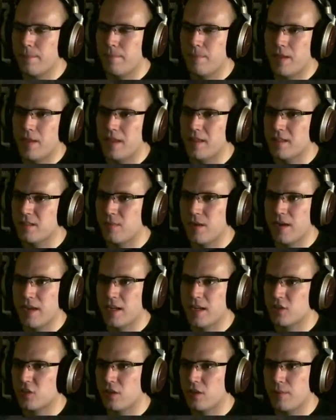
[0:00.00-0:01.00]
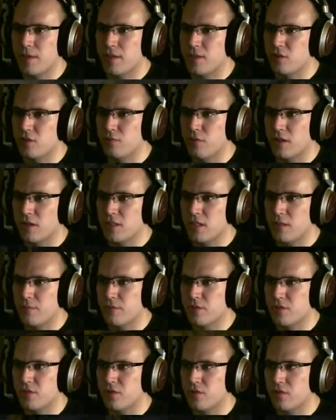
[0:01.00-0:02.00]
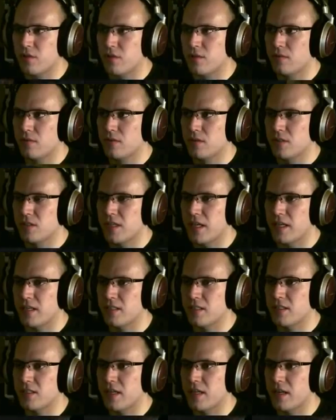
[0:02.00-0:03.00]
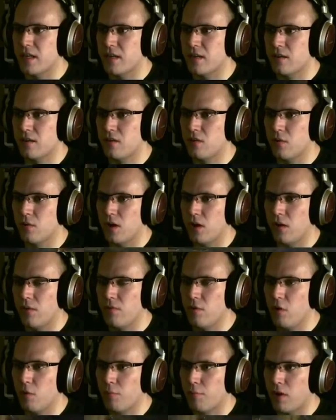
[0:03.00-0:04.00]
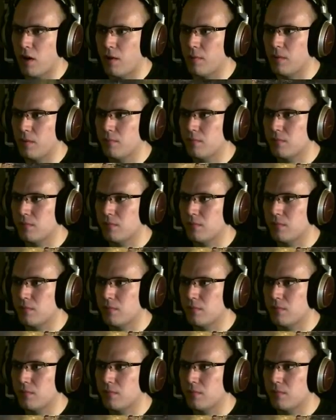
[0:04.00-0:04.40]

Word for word: Yeah, this might actually be a two boss episode. Sad to say. Oh well, no problem.